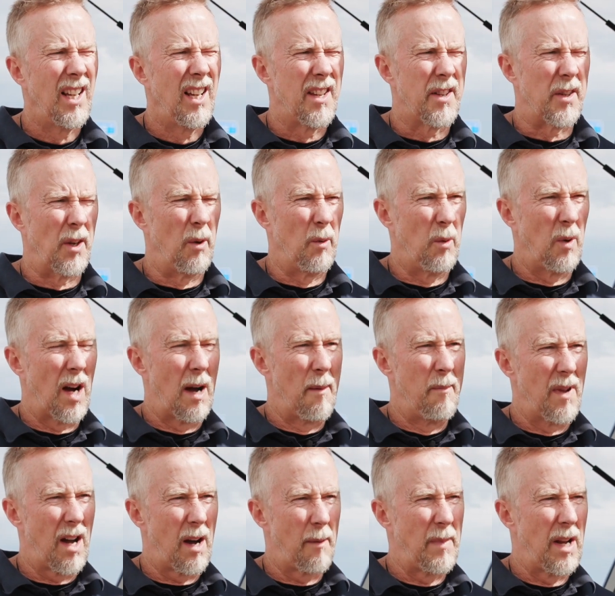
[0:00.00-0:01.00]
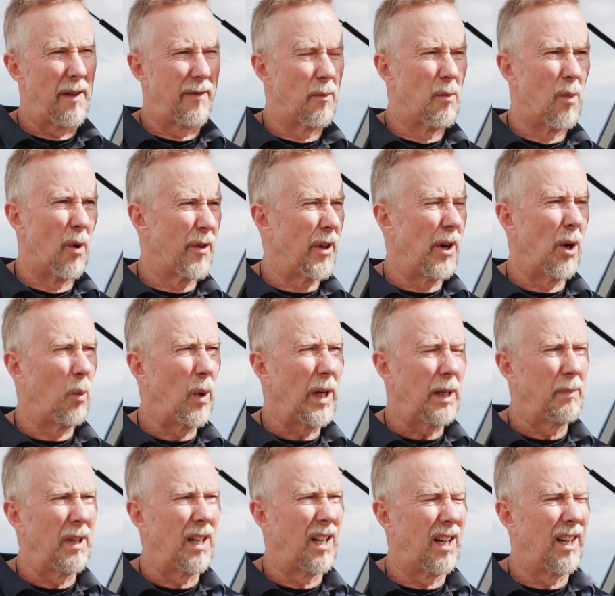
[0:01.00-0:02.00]
So I'm never more than a
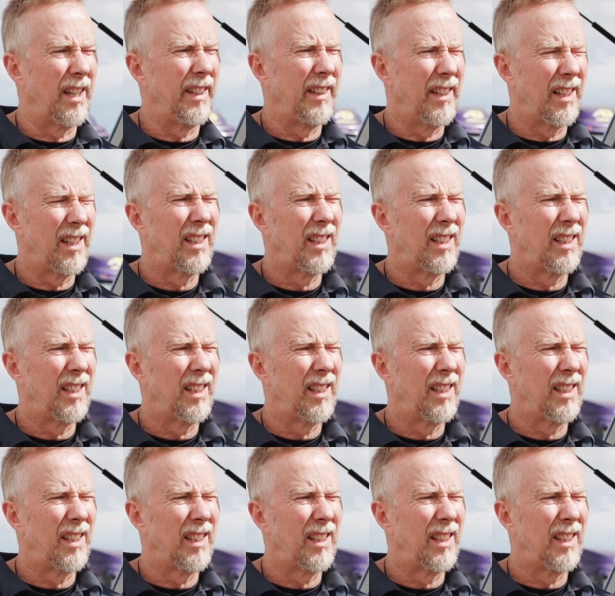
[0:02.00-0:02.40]
week behind.